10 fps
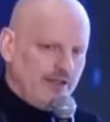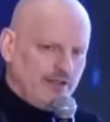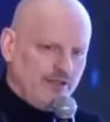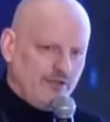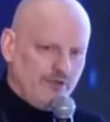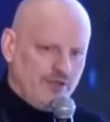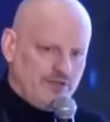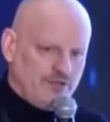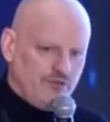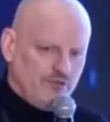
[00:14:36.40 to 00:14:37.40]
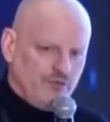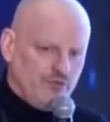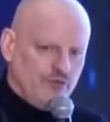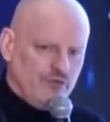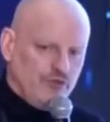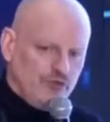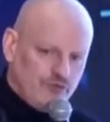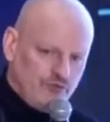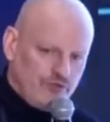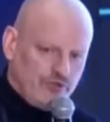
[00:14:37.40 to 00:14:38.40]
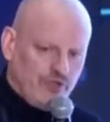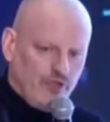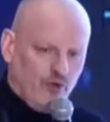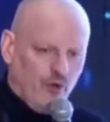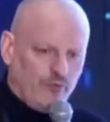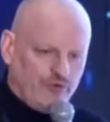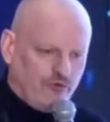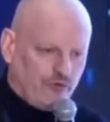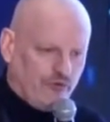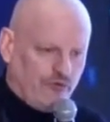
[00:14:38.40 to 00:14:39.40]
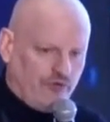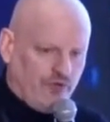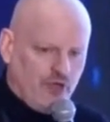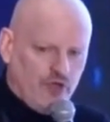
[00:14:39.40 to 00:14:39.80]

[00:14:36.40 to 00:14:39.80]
idea here is to use open source